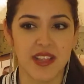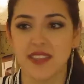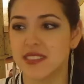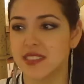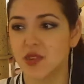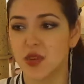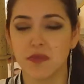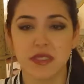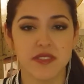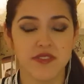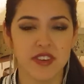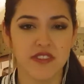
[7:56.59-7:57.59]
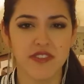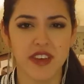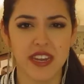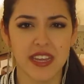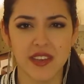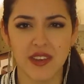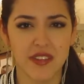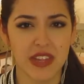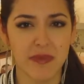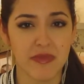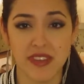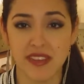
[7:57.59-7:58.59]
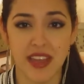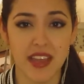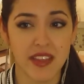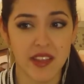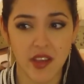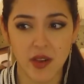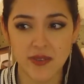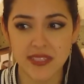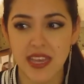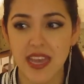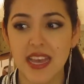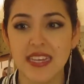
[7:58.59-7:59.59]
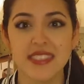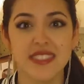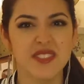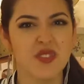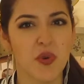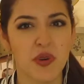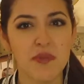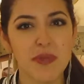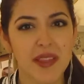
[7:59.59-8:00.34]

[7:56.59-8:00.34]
And the script is very funny, you know, the, the dialogues. The story